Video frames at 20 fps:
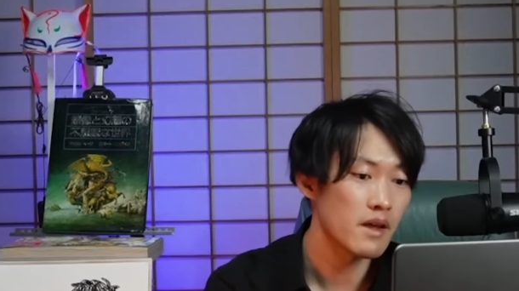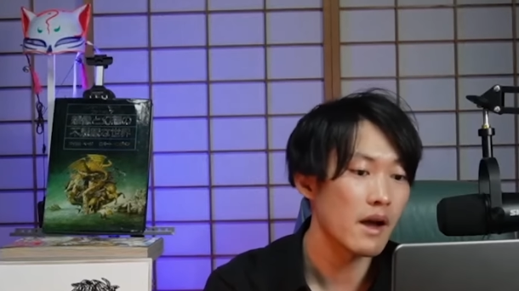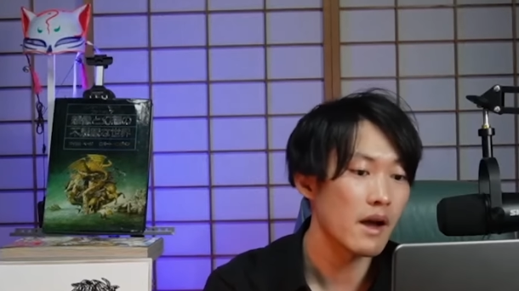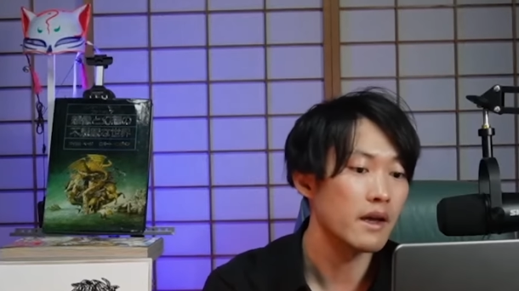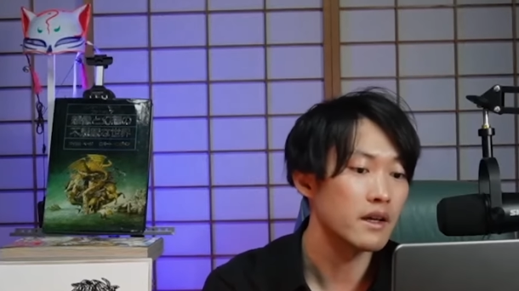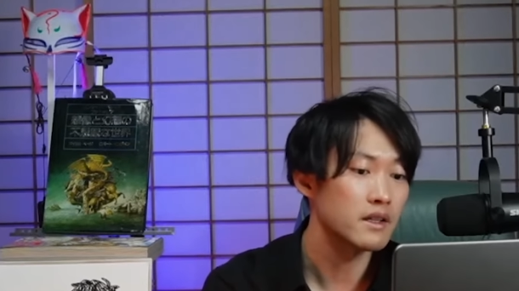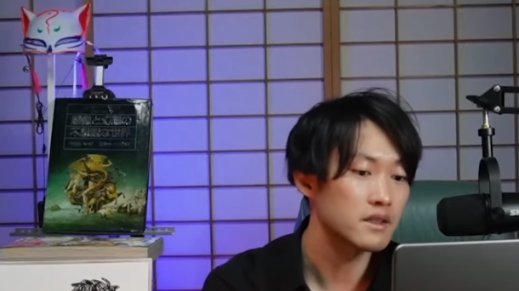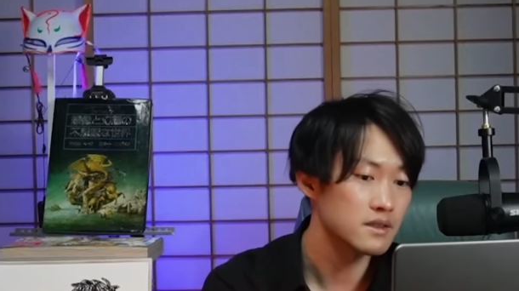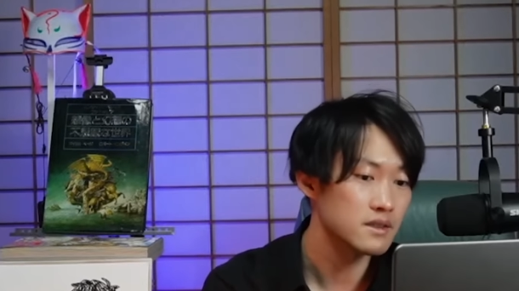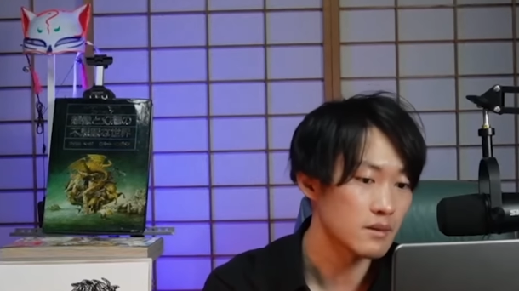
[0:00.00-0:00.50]

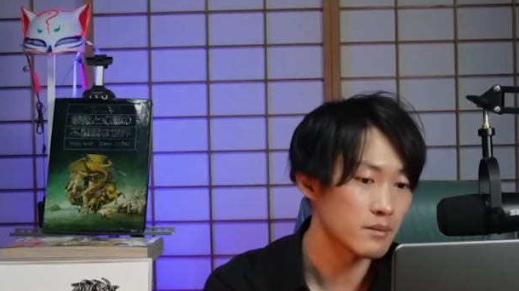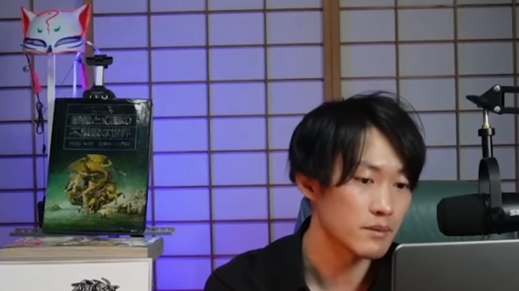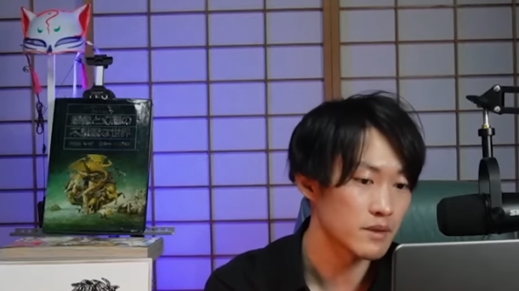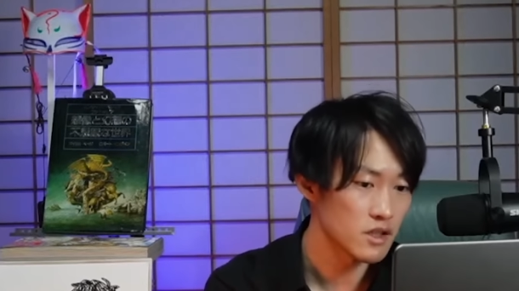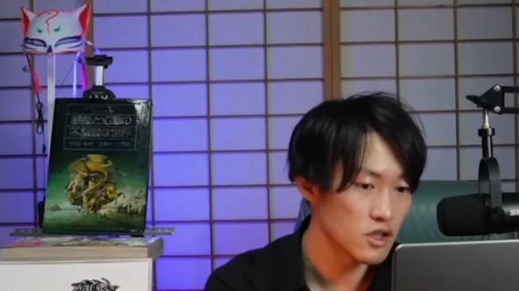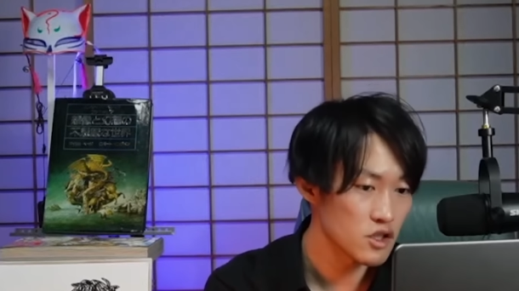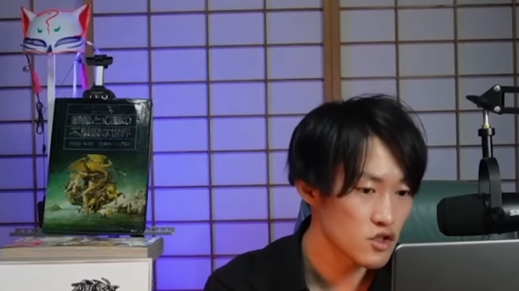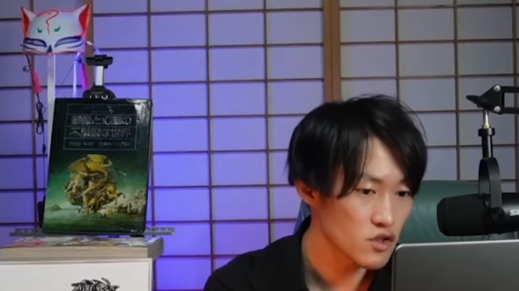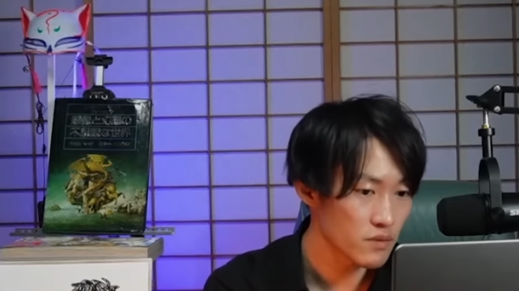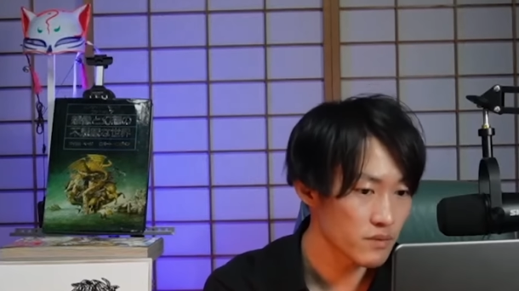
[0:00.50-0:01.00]

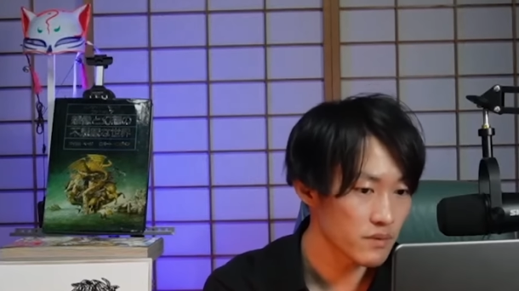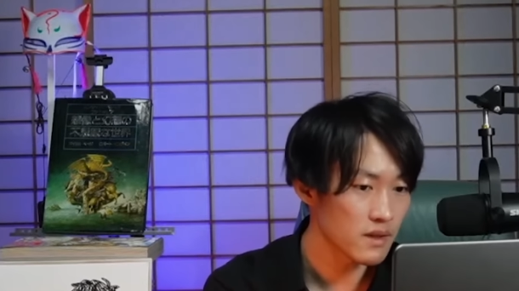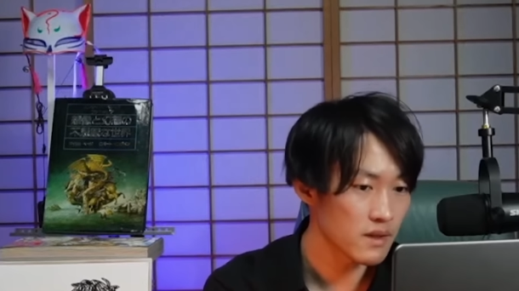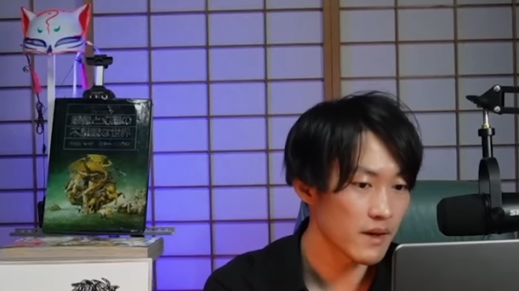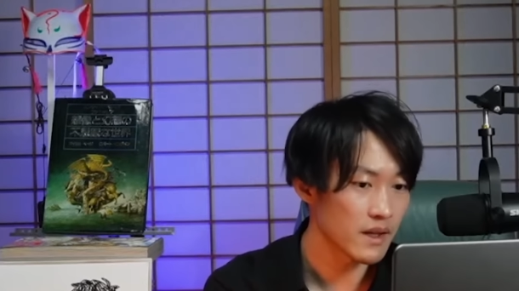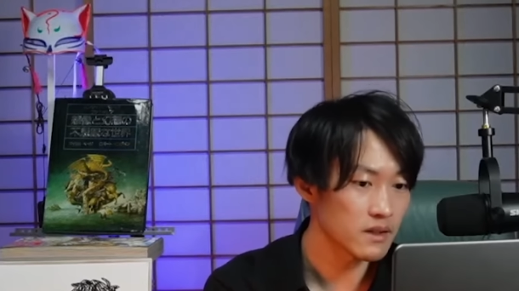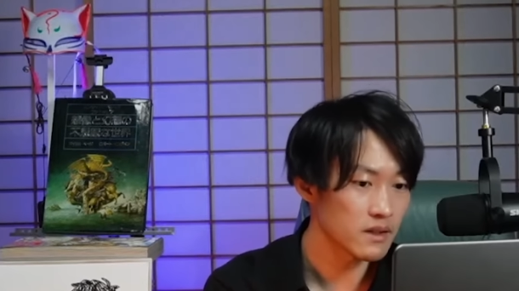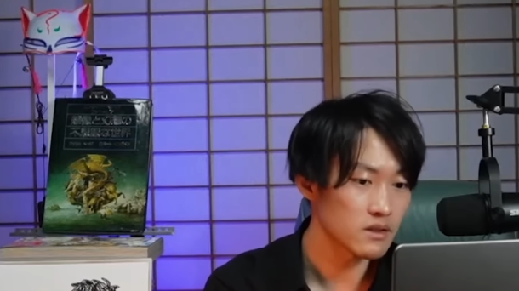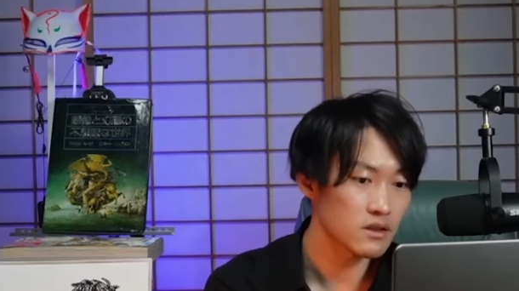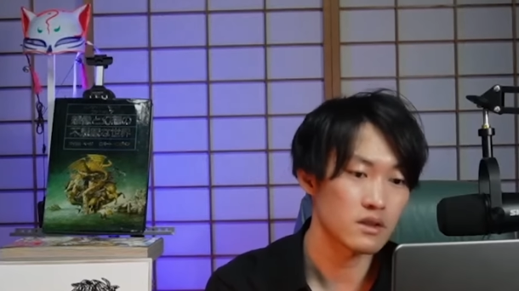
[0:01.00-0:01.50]
extermination
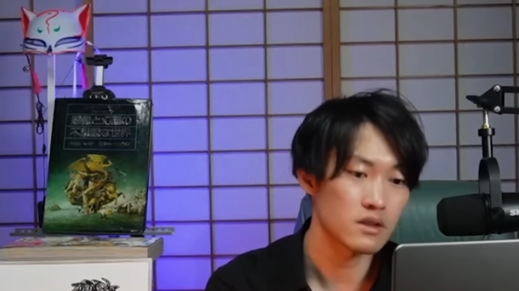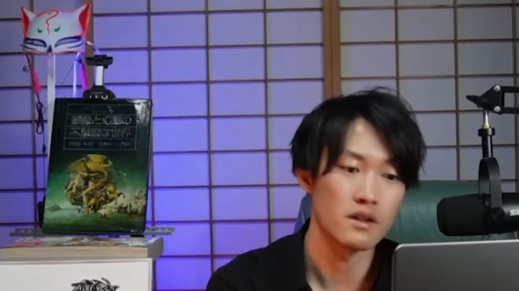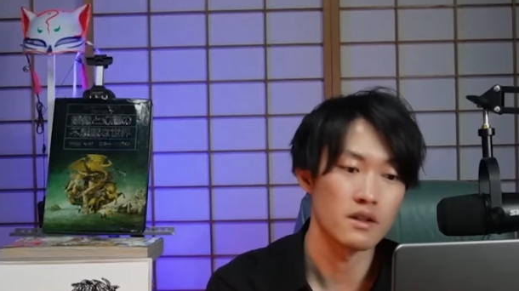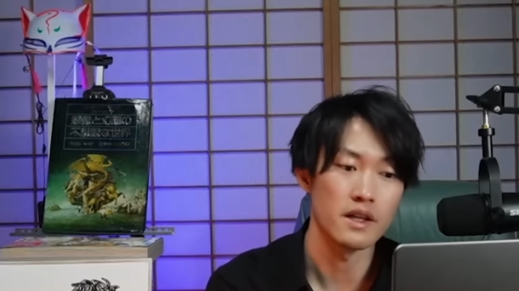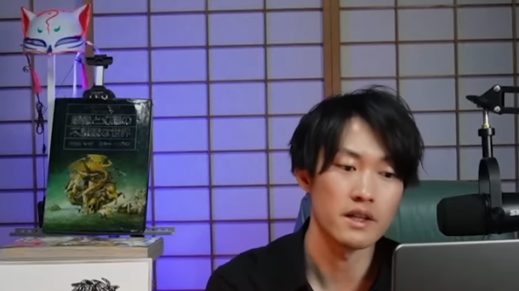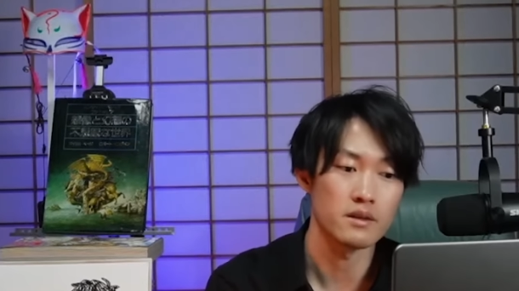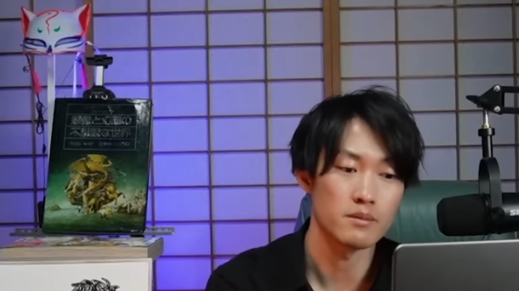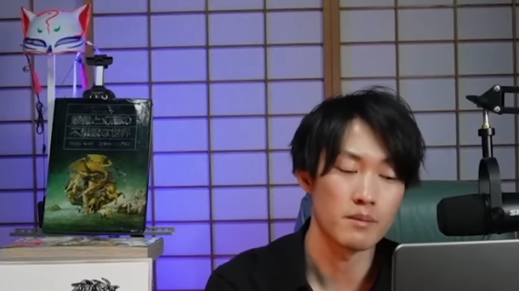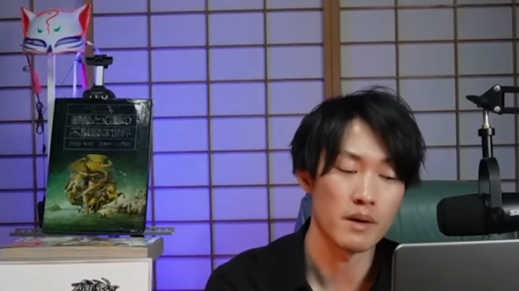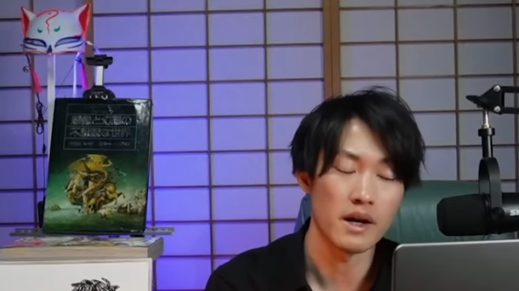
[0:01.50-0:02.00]
event led
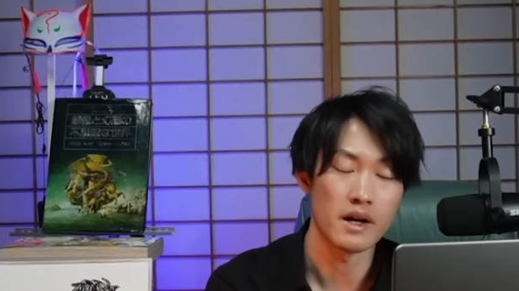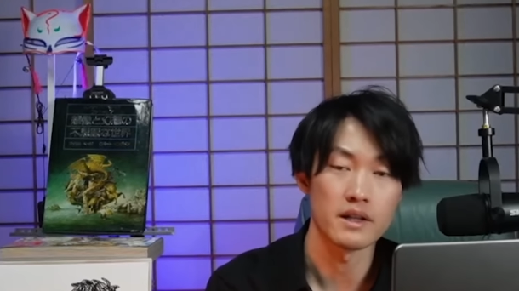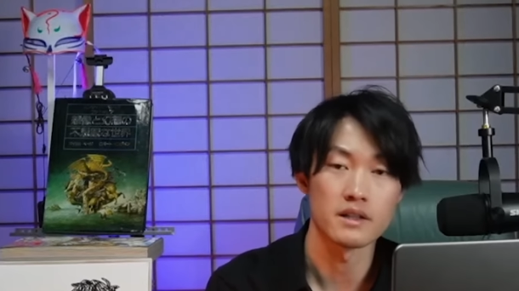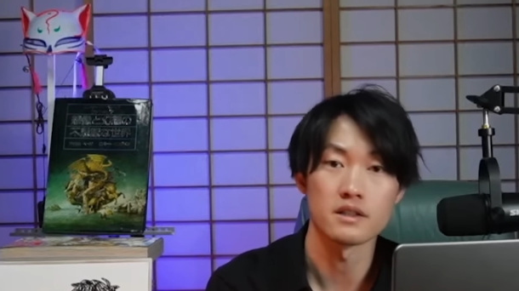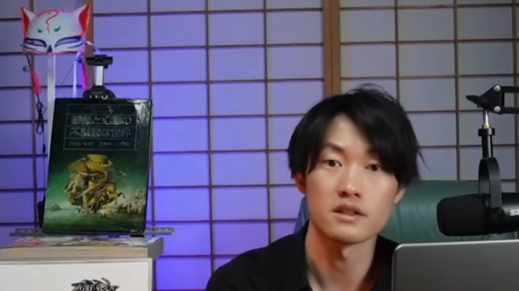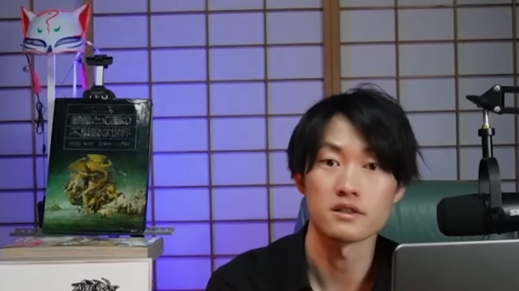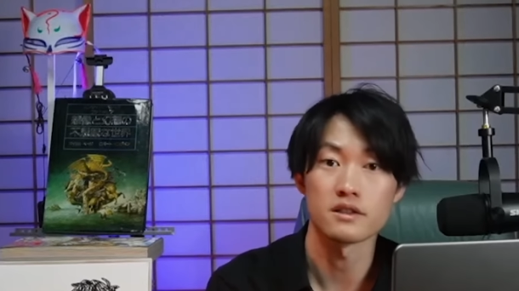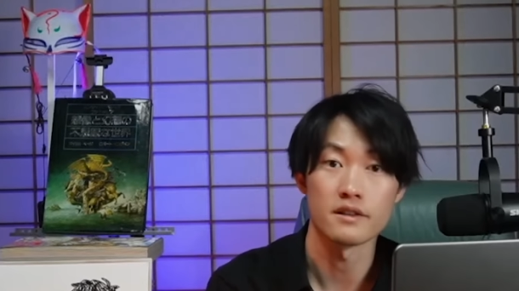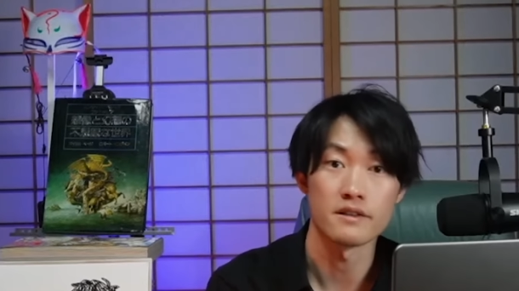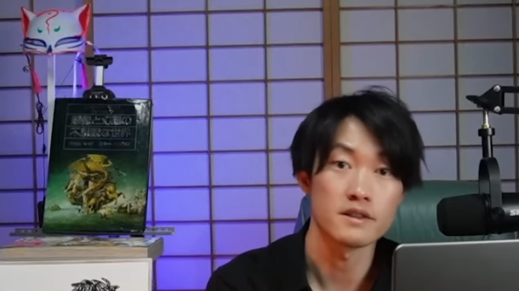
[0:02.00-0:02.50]
by the
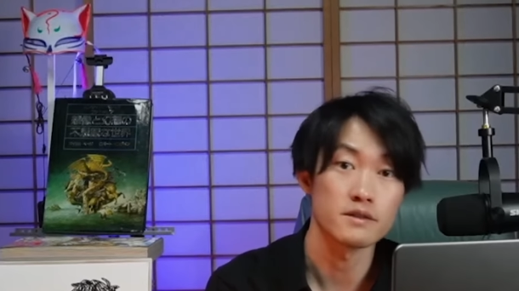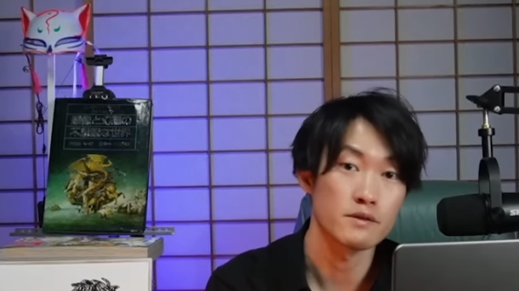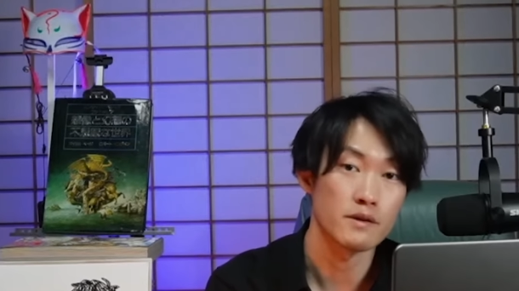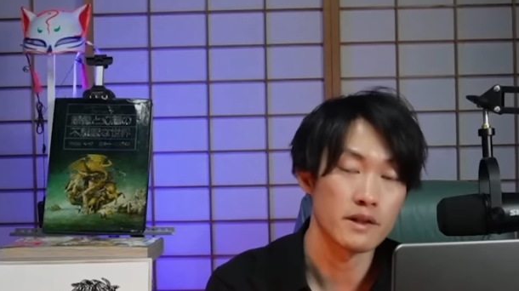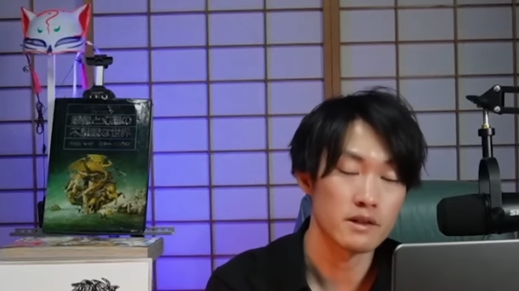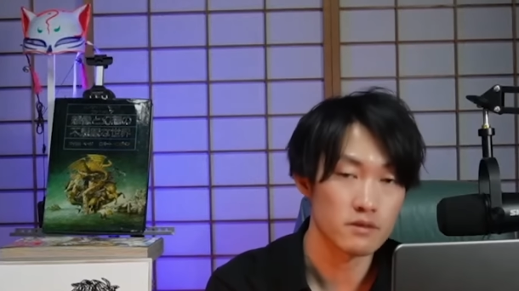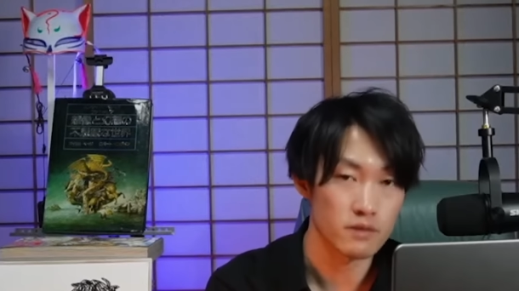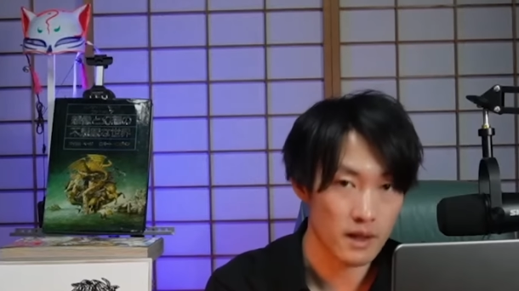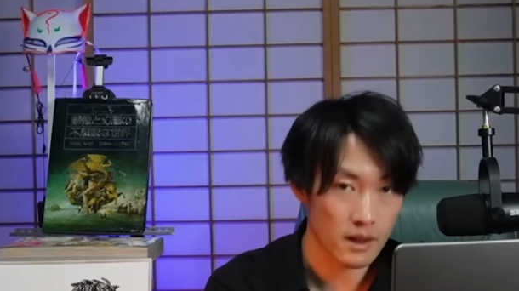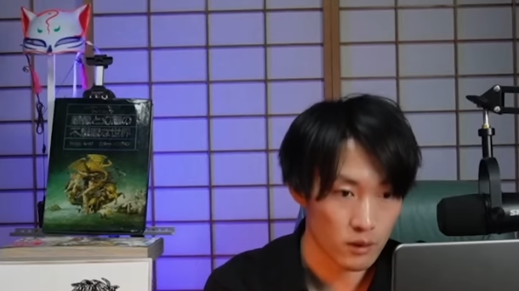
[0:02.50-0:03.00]
Celestial
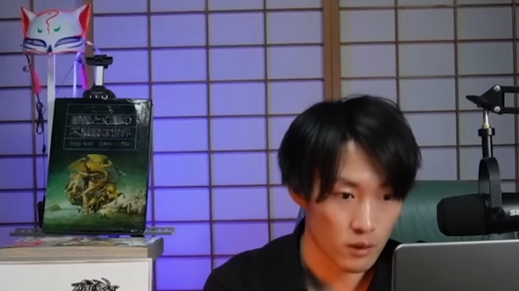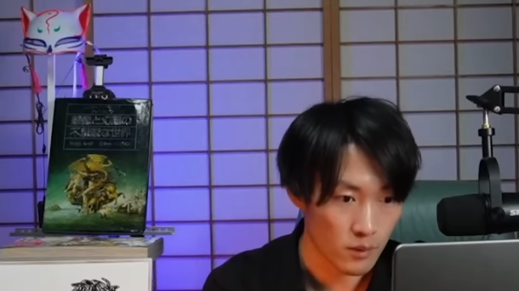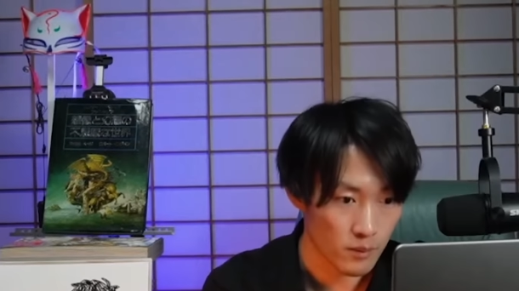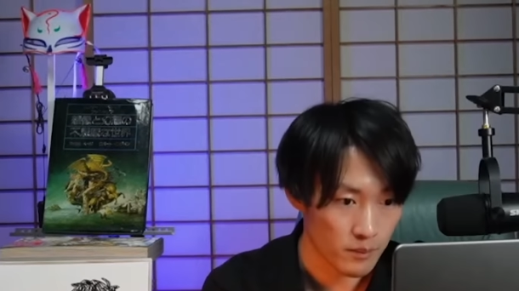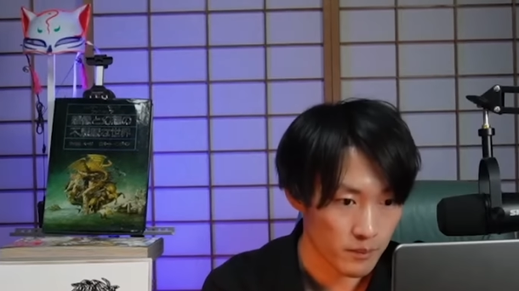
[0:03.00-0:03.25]
Dragon.